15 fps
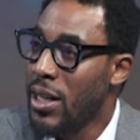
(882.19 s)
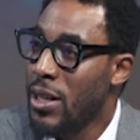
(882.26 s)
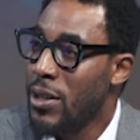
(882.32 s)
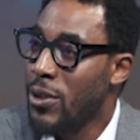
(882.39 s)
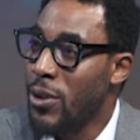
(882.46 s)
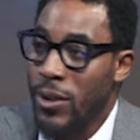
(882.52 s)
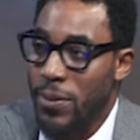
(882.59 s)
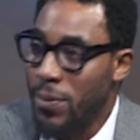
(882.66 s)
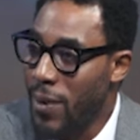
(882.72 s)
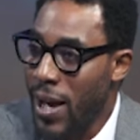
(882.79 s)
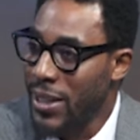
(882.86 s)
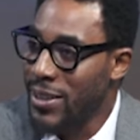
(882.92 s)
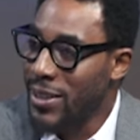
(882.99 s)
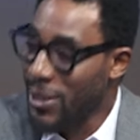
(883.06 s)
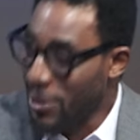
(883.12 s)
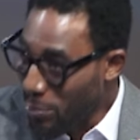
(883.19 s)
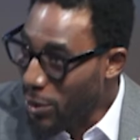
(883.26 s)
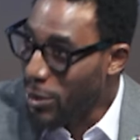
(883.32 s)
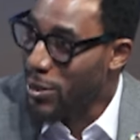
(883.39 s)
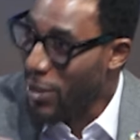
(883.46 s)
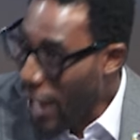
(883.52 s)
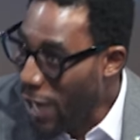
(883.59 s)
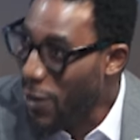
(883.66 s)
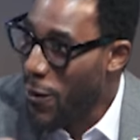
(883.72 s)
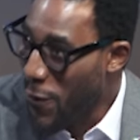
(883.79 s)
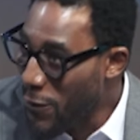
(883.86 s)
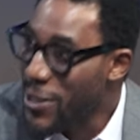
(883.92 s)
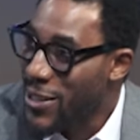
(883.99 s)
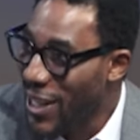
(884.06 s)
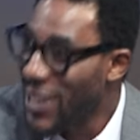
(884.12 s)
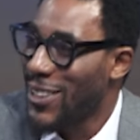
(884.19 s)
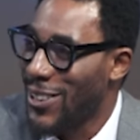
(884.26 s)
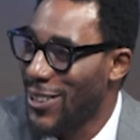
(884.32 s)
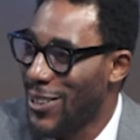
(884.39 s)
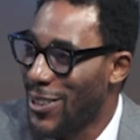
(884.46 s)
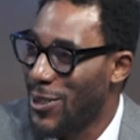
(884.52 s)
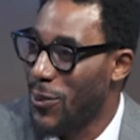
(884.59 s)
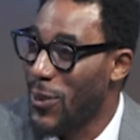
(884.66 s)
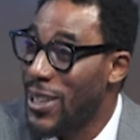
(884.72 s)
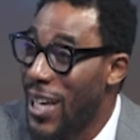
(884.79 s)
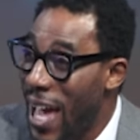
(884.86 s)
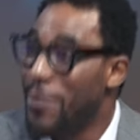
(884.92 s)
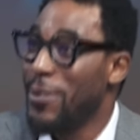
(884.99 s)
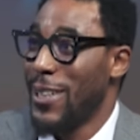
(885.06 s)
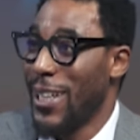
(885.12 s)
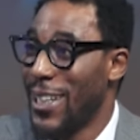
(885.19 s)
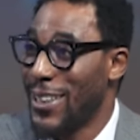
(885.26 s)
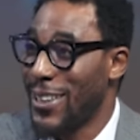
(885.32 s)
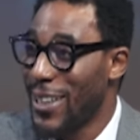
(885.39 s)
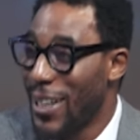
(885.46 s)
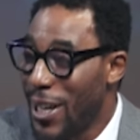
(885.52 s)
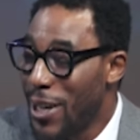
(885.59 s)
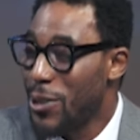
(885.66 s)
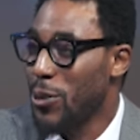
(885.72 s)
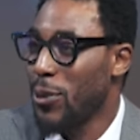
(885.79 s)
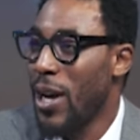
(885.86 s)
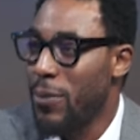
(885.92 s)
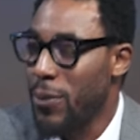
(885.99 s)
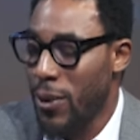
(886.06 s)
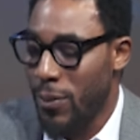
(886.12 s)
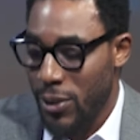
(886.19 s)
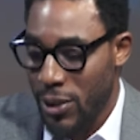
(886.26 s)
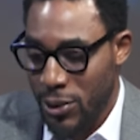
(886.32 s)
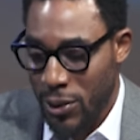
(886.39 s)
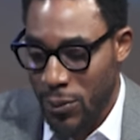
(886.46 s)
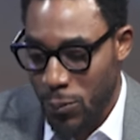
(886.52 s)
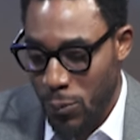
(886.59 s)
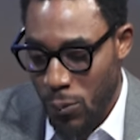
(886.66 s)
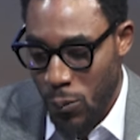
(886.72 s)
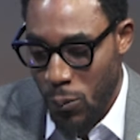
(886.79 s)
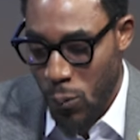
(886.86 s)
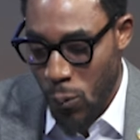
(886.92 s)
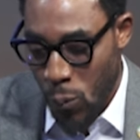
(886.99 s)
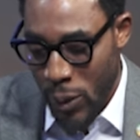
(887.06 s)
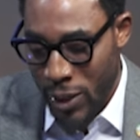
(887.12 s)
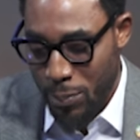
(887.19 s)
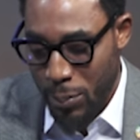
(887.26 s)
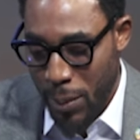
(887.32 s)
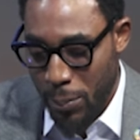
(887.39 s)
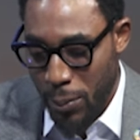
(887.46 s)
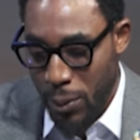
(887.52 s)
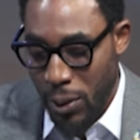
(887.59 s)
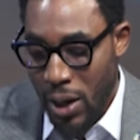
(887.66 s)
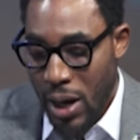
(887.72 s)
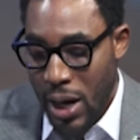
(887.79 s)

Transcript: not fighting, but our conversations with evidence, to have conversations with people.